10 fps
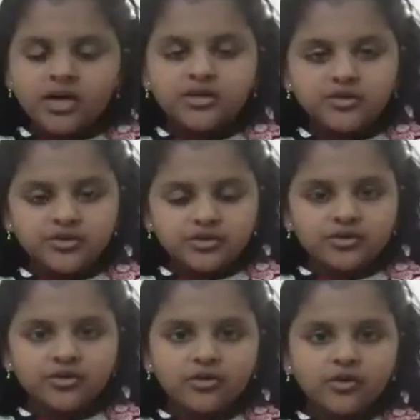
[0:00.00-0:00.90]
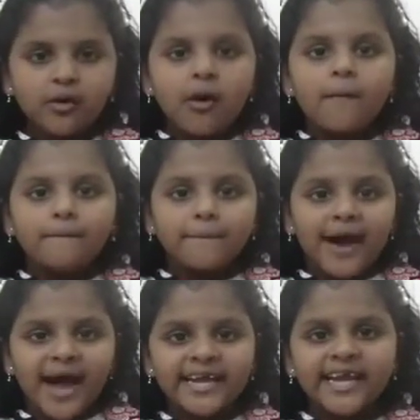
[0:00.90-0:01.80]
Do you know
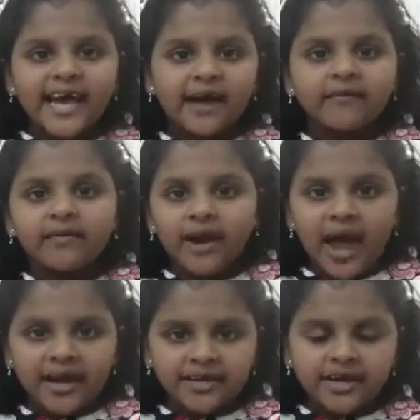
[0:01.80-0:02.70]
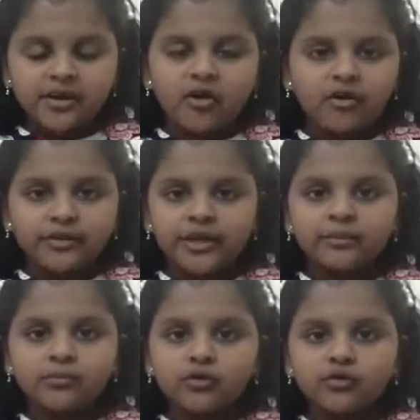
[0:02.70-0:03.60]
man have landed on the
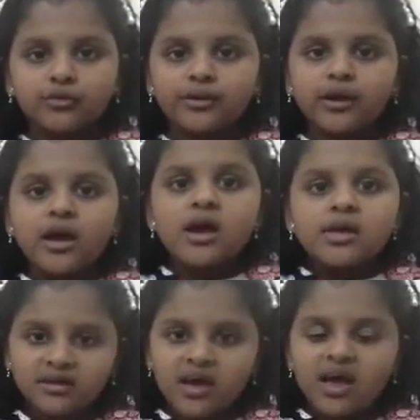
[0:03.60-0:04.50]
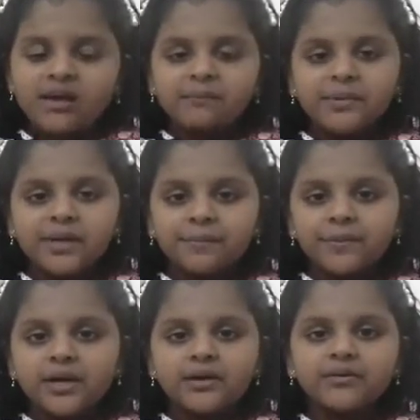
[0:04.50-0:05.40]
moon?
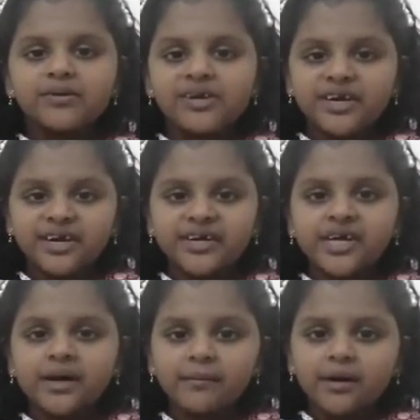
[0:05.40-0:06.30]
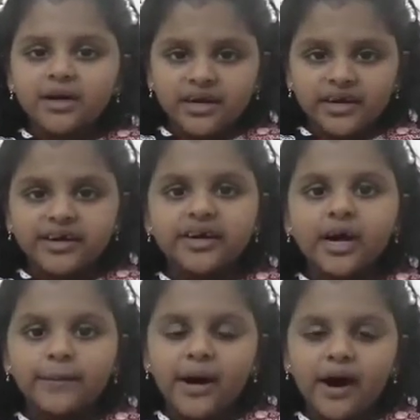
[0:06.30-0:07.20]
People who learn
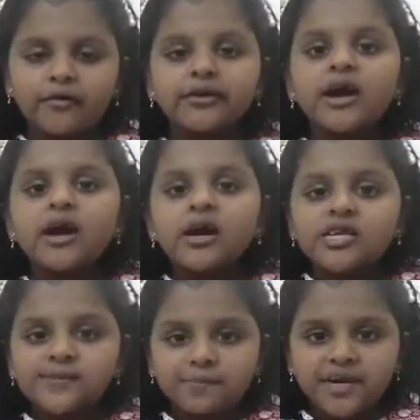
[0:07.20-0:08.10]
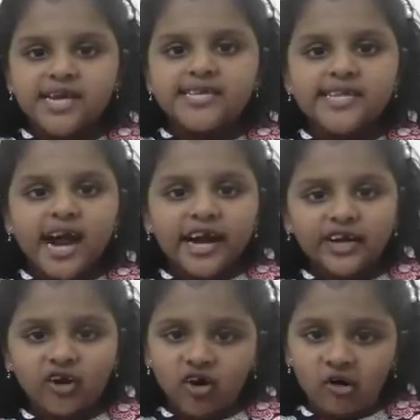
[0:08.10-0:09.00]
about space are
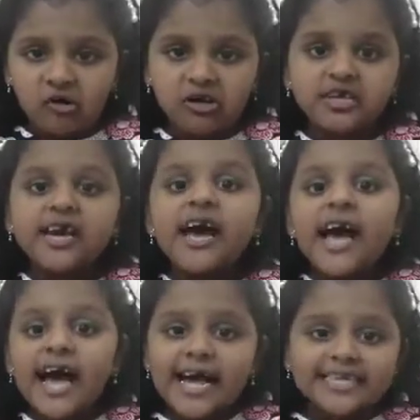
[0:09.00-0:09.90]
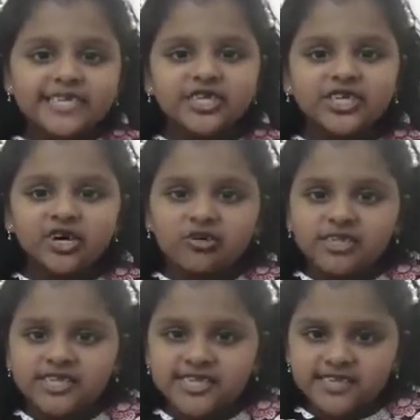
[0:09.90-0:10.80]
called
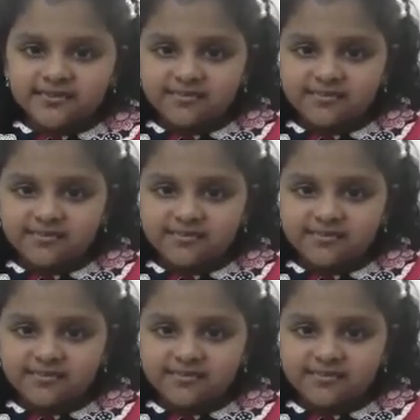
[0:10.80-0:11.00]
astronauts.